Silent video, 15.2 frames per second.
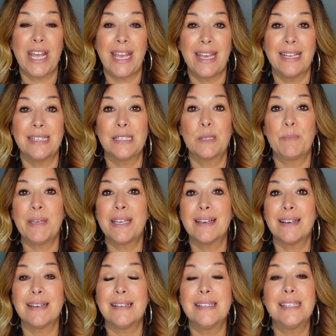hands
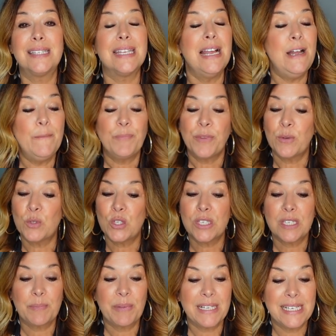because it was
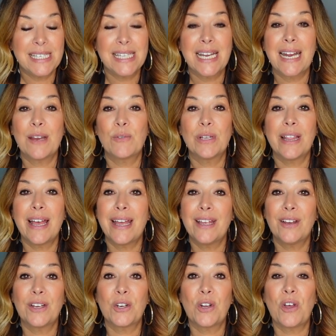just a place that I rely
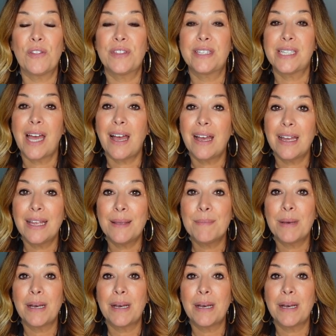on all the time.